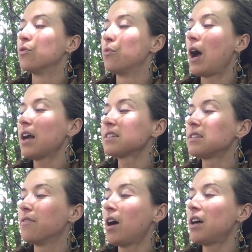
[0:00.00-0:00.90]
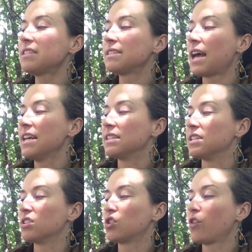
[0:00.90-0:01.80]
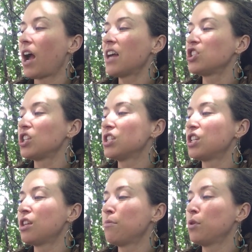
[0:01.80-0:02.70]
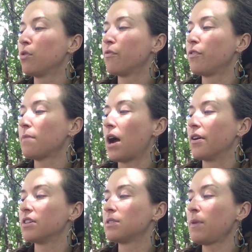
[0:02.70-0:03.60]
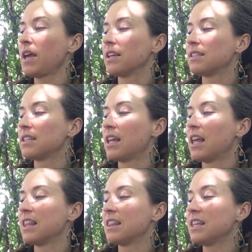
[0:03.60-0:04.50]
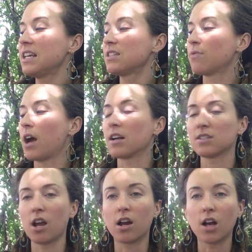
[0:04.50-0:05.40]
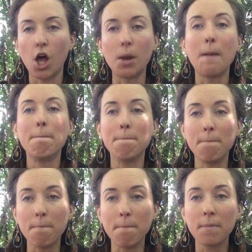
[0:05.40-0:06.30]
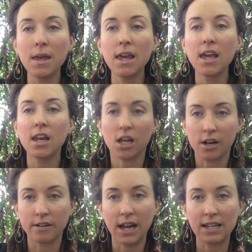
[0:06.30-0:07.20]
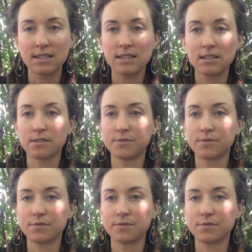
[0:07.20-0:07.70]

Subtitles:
Rocks of all sizes crash into the moon from outer space. These rocks are called meteorites.